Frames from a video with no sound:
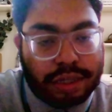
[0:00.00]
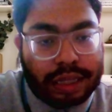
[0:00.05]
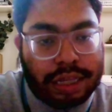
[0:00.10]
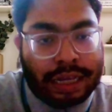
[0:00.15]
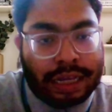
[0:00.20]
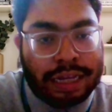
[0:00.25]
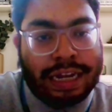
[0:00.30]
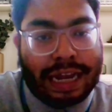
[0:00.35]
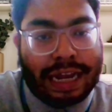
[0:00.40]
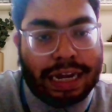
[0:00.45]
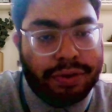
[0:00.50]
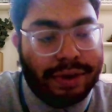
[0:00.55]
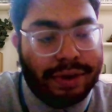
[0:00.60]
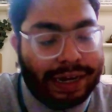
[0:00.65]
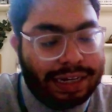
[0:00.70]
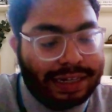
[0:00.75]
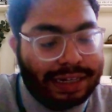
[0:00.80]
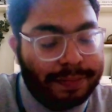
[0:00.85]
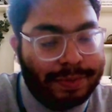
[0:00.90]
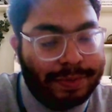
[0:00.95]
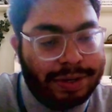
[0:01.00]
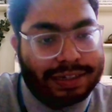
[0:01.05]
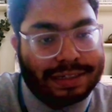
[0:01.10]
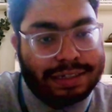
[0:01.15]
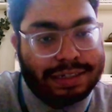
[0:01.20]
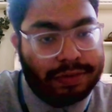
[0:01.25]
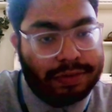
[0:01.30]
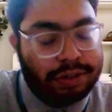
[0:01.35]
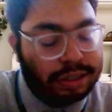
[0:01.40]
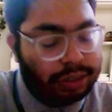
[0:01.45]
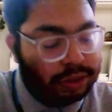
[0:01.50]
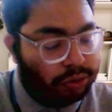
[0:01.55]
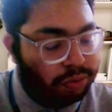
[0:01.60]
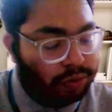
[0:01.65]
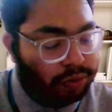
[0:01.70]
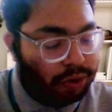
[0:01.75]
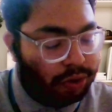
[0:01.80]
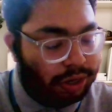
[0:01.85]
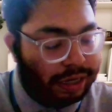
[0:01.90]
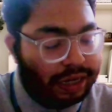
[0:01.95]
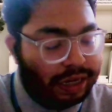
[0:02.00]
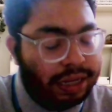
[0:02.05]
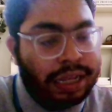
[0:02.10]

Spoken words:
calculate the Pearson to only